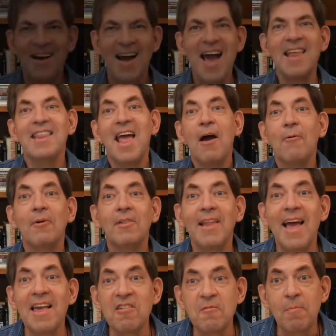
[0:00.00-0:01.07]
And now,
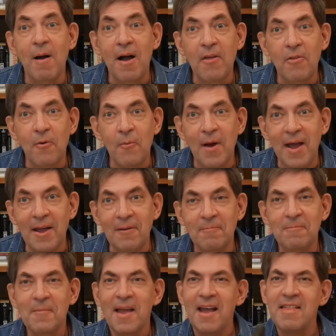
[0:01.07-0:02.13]
alas, by the way,
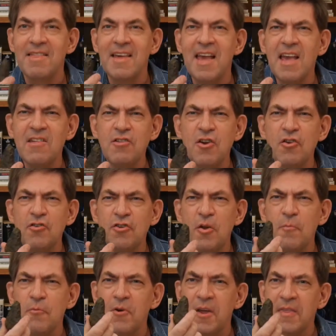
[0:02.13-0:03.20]
it's easier
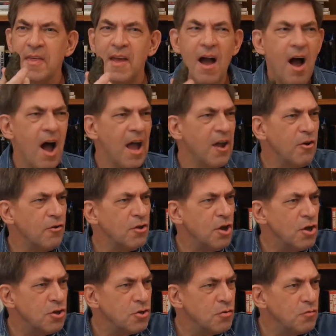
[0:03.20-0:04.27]
to bring the iron
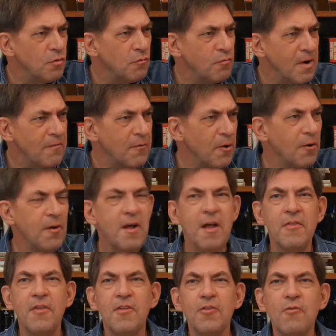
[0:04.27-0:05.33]
to the river
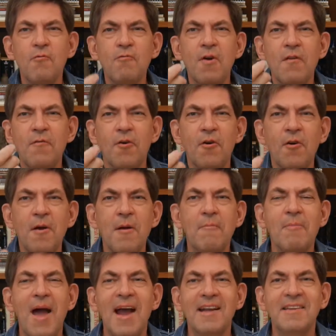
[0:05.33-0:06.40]
than the river
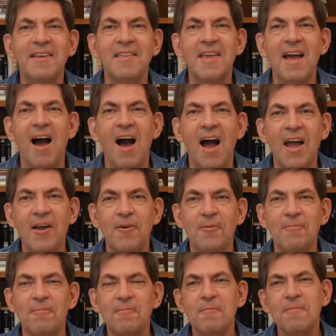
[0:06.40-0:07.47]
back to the
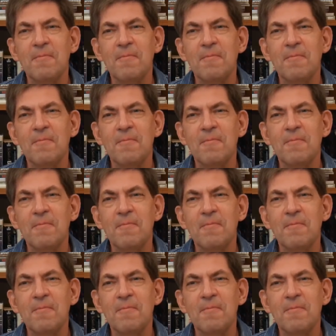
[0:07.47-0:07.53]
iron.